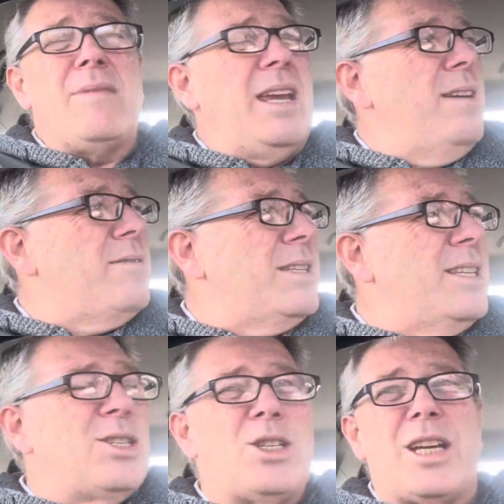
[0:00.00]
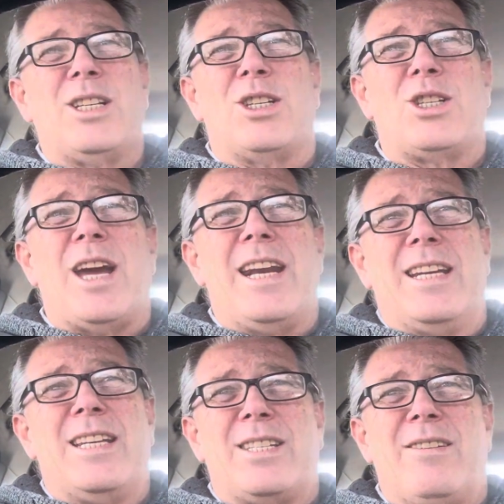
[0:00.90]
he was in such a state
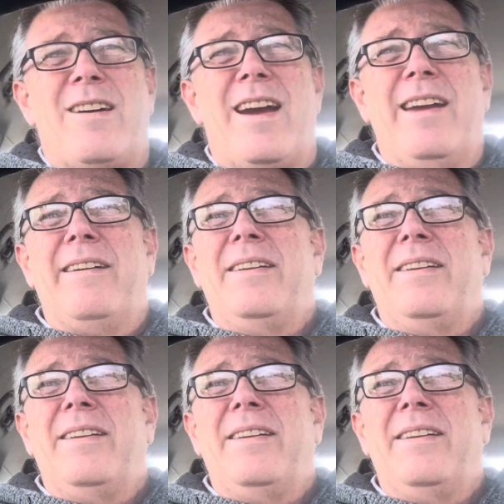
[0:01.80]
of disarray